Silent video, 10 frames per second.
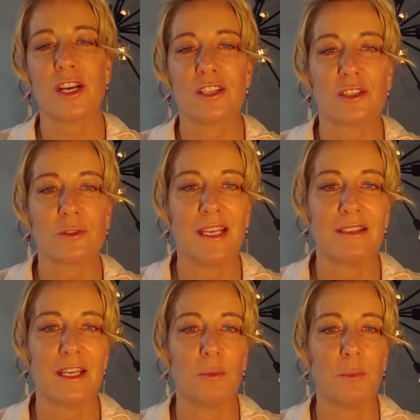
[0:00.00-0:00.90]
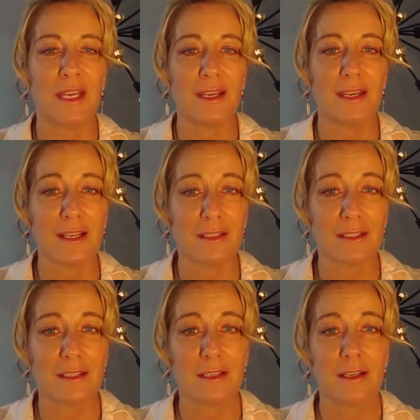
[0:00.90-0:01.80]
judgment and
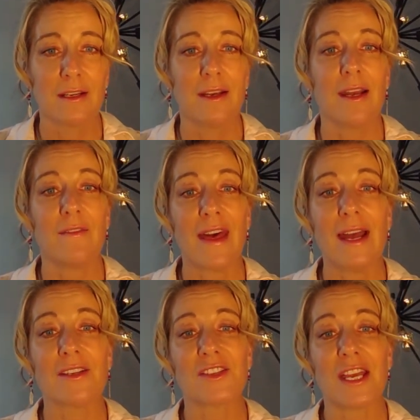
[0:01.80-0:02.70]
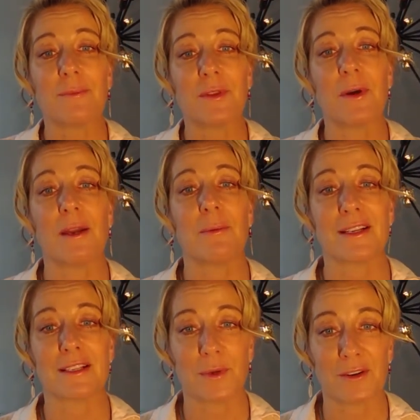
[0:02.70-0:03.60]
opinions, and that shaped the way we
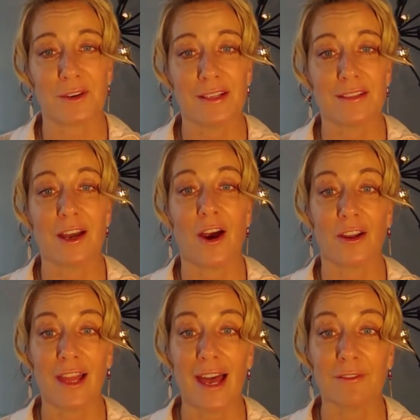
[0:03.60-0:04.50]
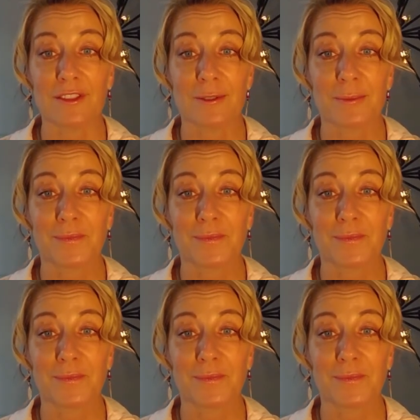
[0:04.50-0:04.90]
experience our lives.